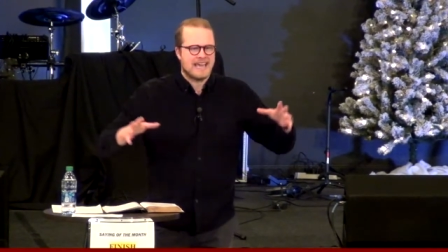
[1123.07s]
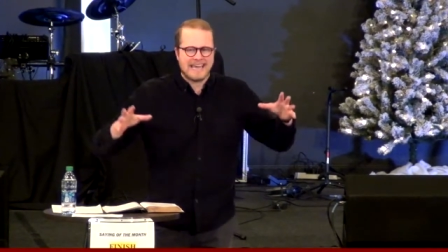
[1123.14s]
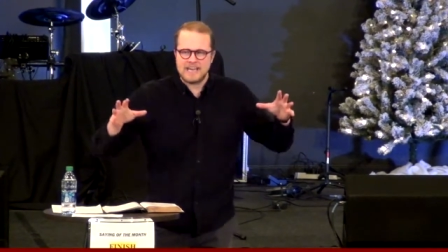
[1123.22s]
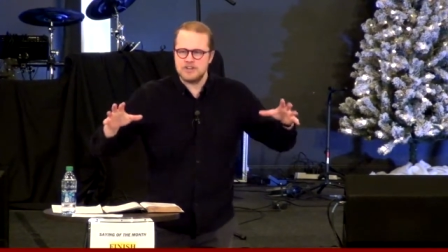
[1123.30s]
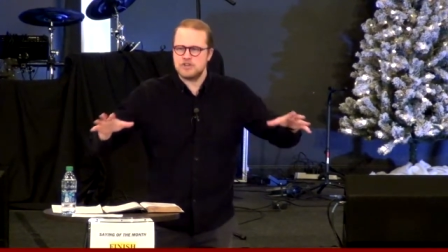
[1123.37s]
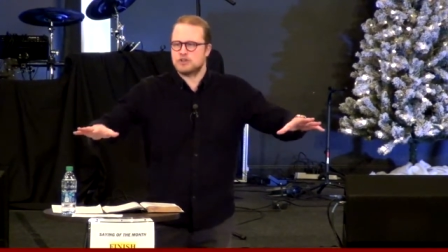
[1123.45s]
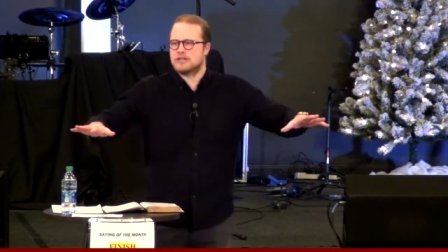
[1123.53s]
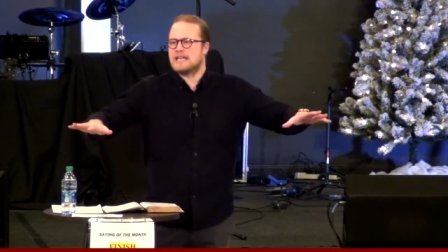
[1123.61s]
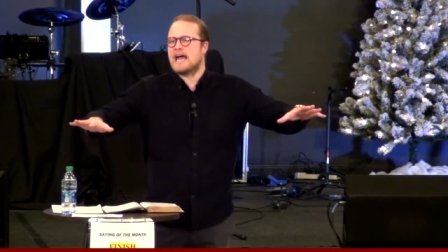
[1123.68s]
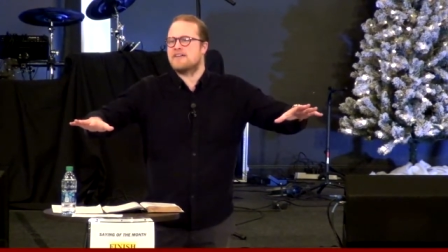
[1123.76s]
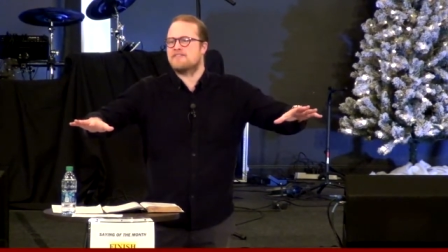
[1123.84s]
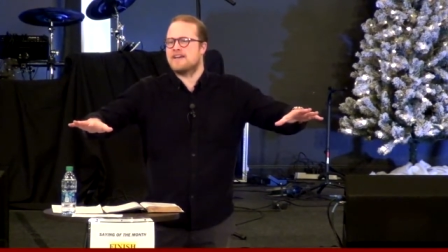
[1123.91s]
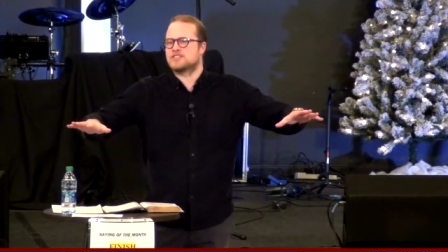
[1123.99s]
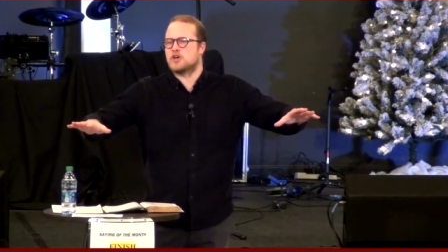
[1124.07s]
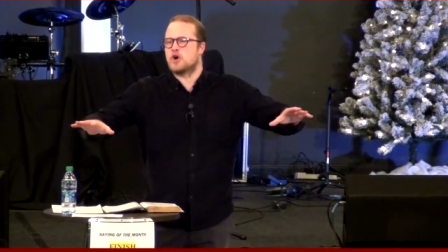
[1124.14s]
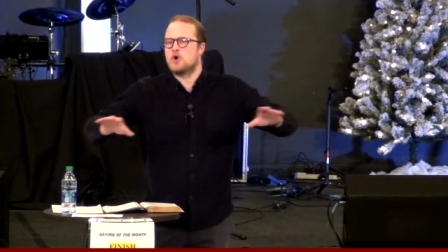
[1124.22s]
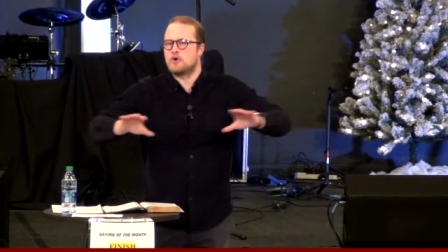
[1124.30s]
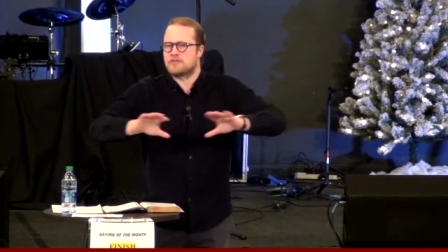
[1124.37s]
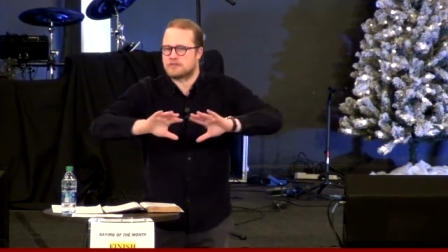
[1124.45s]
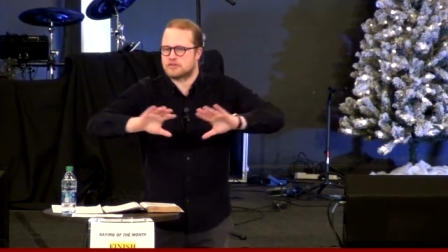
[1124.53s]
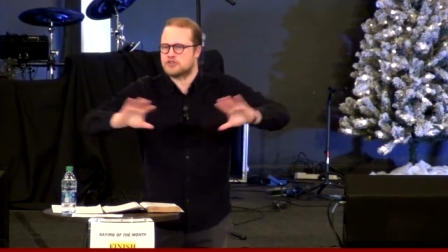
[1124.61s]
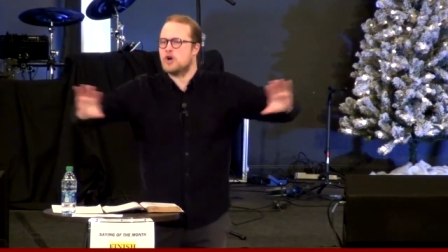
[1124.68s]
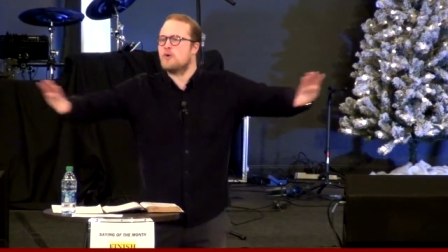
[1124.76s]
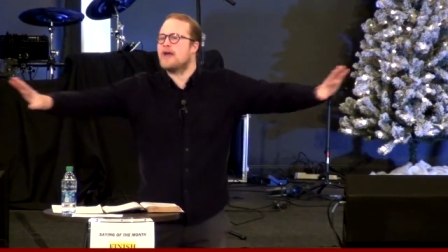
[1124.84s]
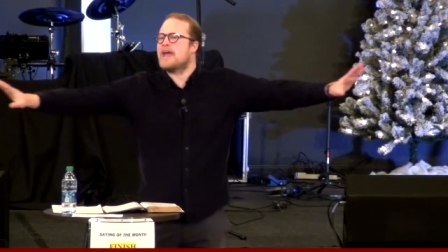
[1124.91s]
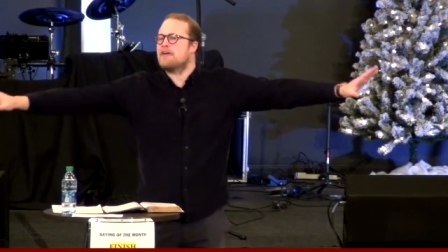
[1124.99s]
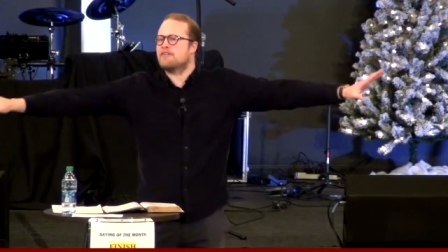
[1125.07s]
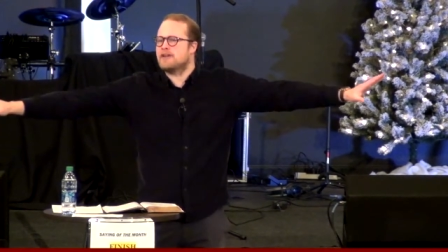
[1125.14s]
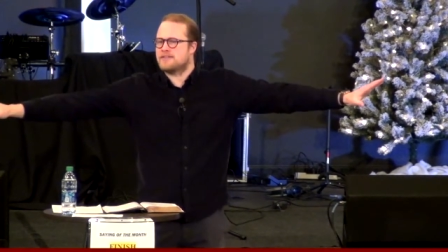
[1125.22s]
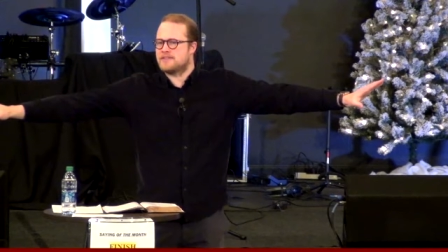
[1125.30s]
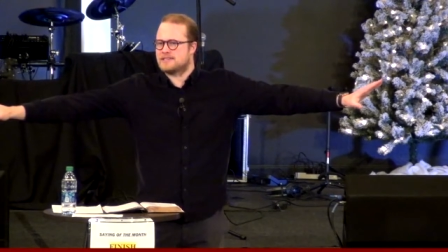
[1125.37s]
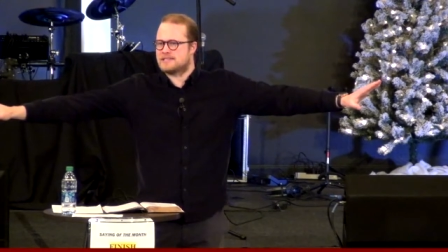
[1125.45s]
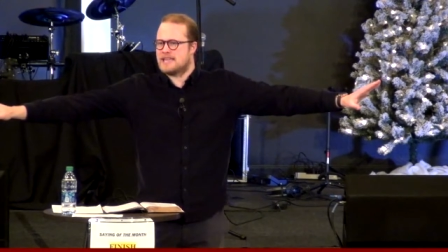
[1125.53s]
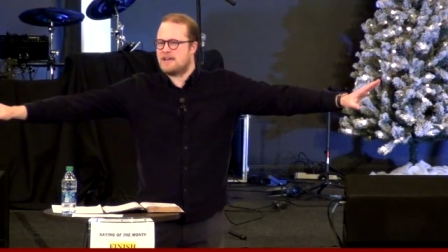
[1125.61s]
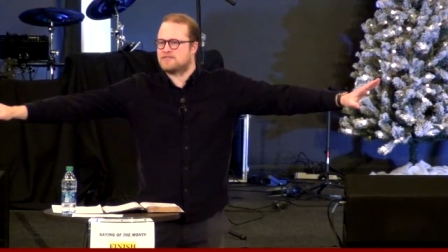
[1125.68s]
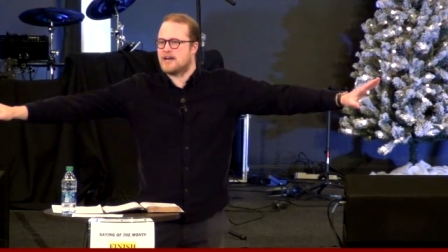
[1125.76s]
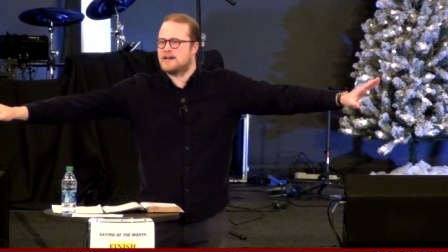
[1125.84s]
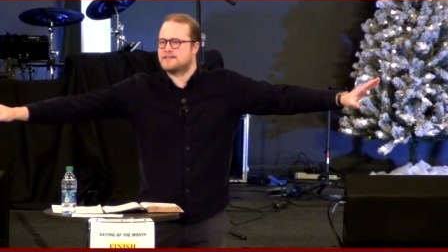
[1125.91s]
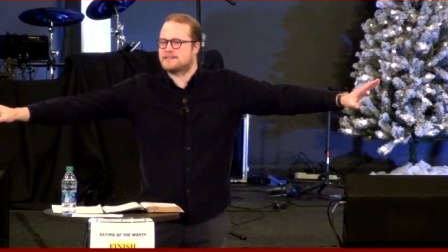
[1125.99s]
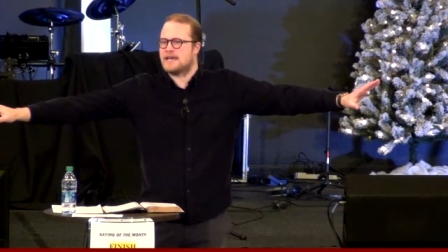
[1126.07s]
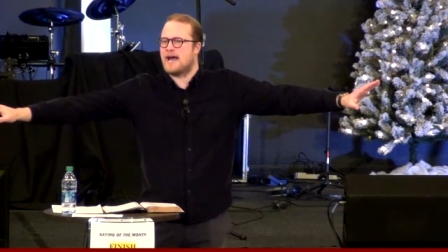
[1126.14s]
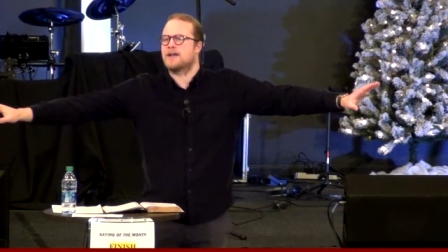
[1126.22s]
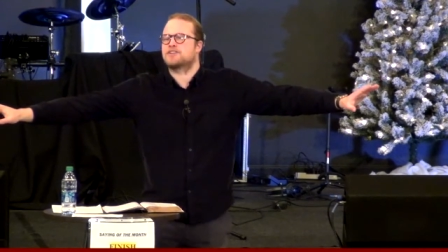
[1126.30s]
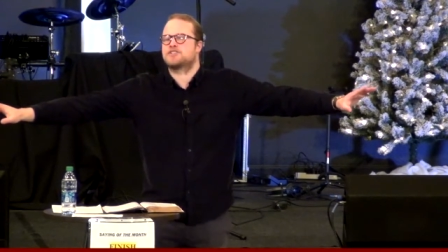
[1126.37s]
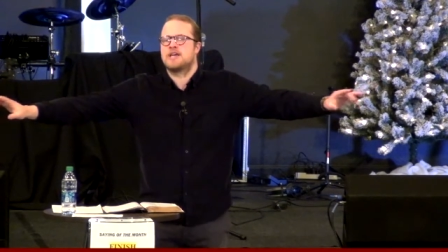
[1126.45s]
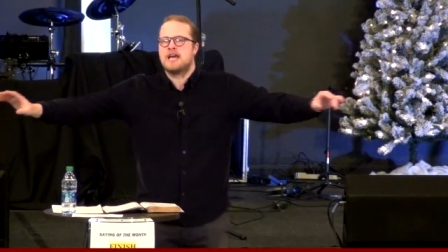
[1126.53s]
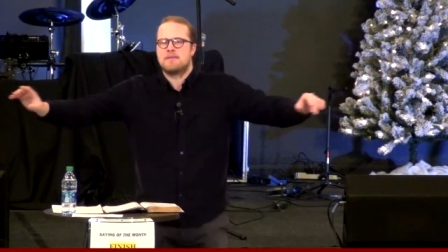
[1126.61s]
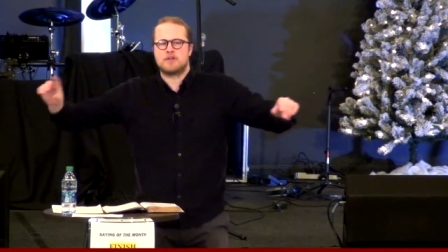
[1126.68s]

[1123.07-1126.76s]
in your life as a whole. There's no area that's left untouched,